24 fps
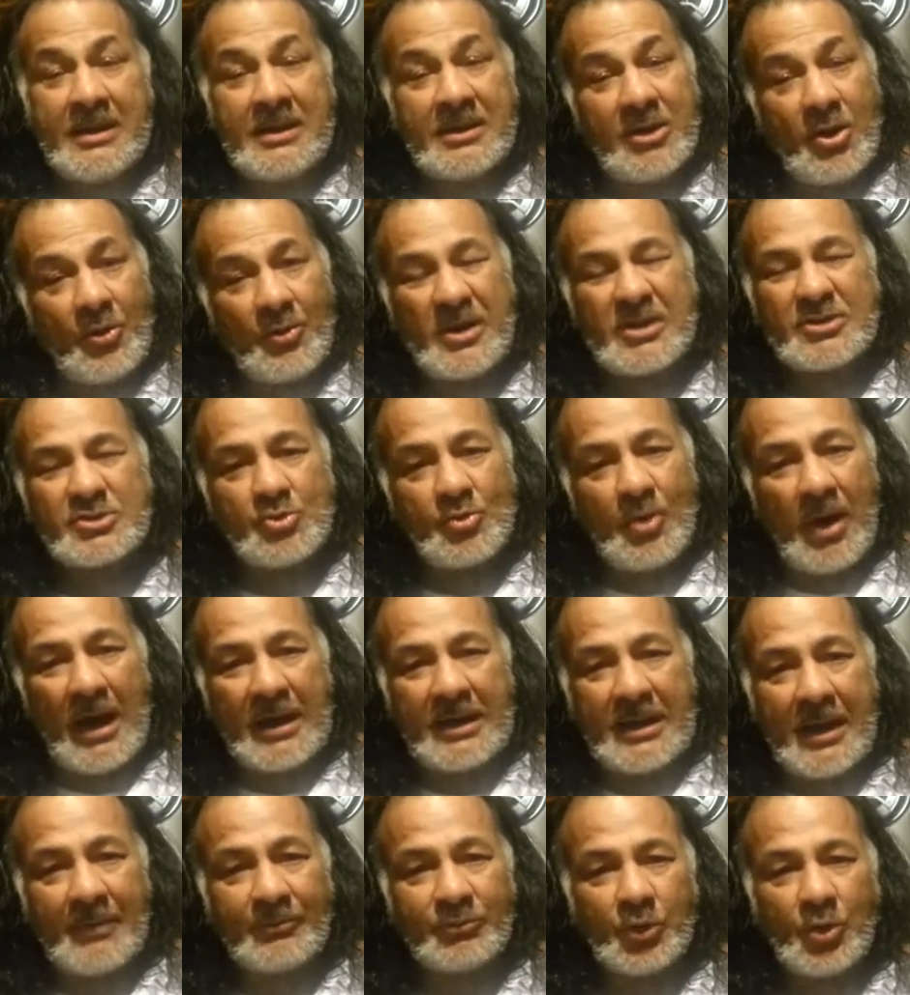The reason why
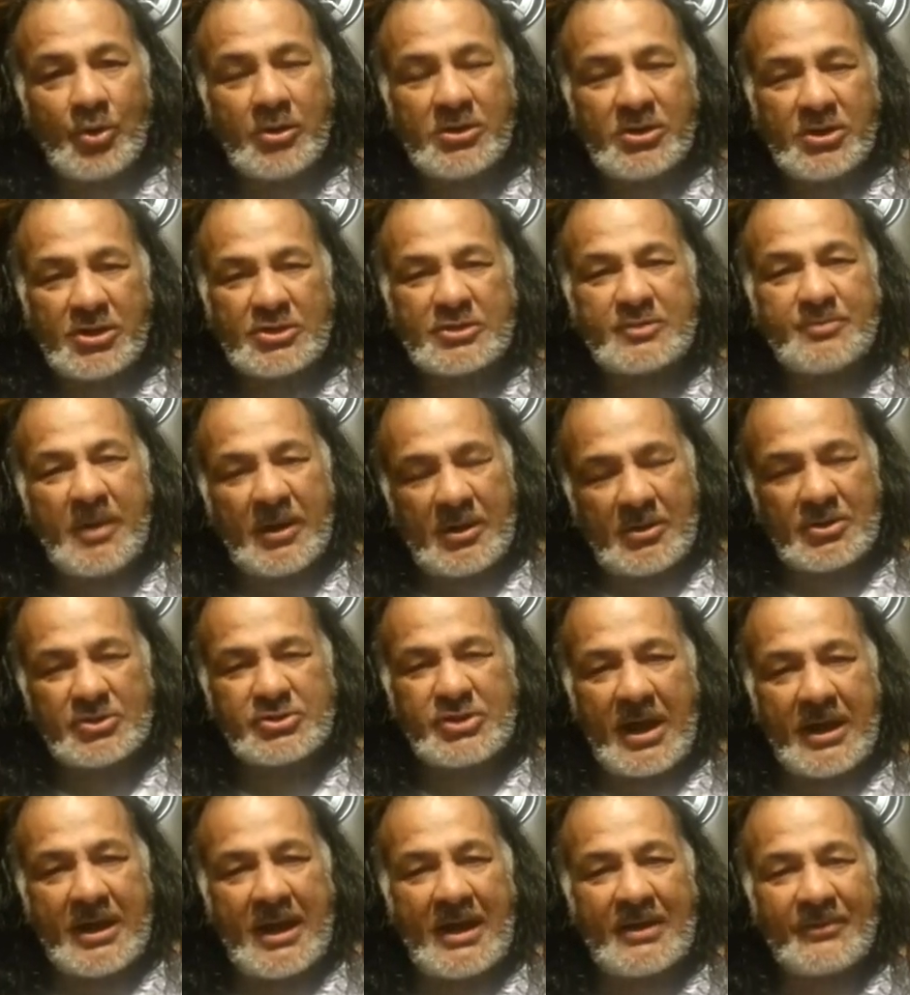I'm doing this is because
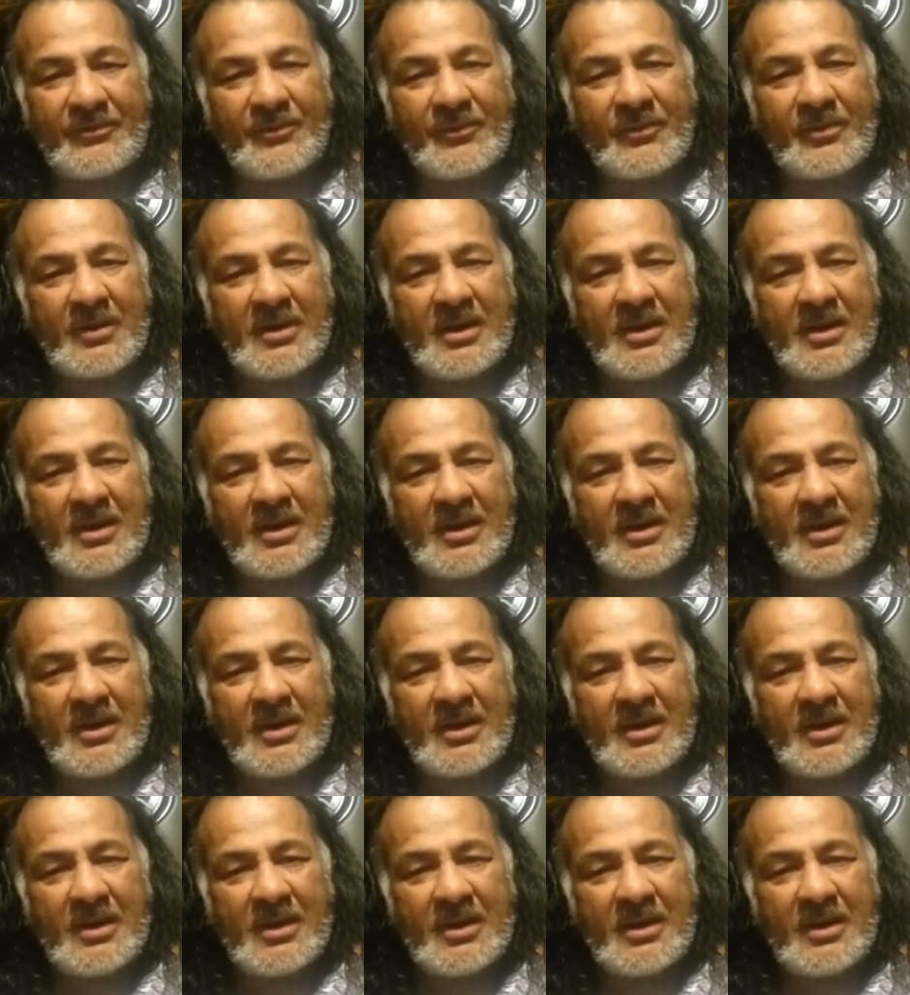I have